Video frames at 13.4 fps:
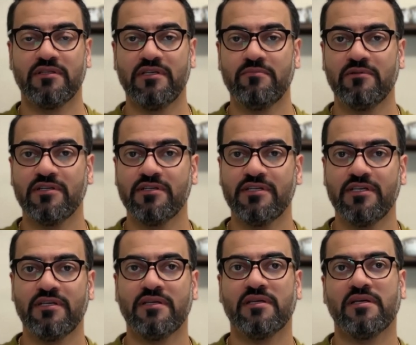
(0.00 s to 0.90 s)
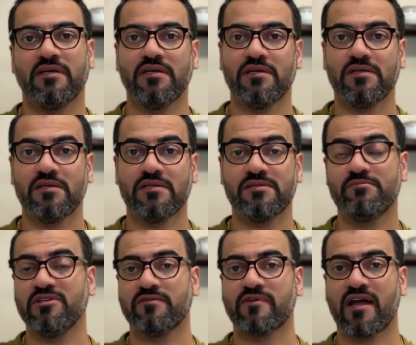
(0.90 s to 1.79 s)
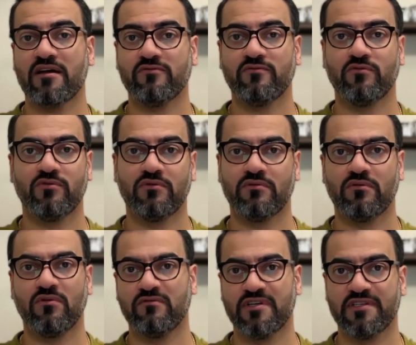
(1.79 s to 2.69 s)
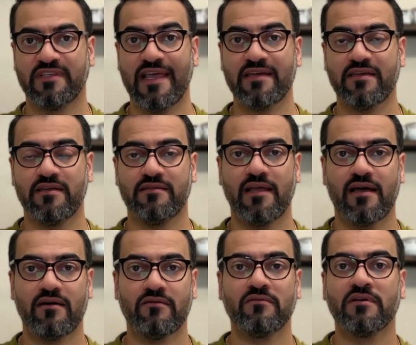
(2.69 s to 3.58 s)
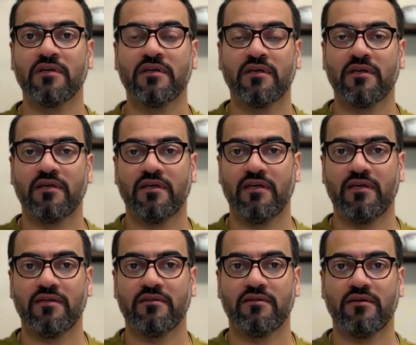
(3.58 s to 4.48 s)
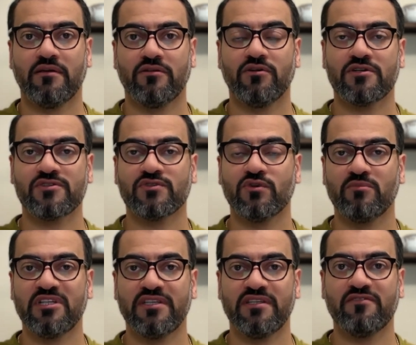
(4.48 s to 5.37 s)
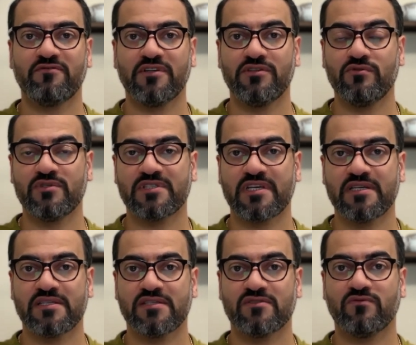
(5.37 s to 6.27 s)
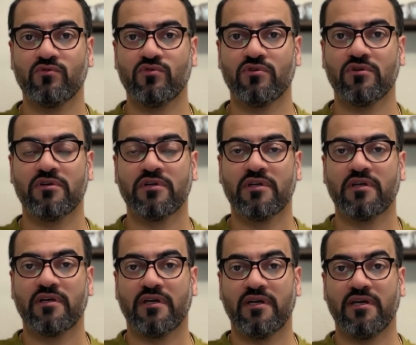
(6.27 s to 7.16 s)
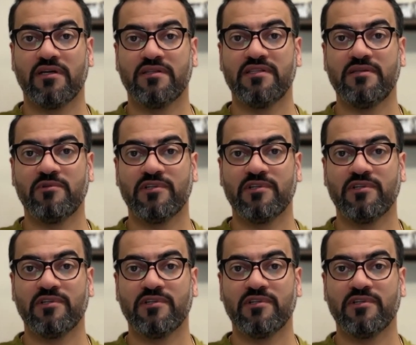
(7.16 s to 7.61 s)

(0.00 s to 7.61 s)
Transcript: Deep learning has been around for over a decade now, and there are so many different use cases for deep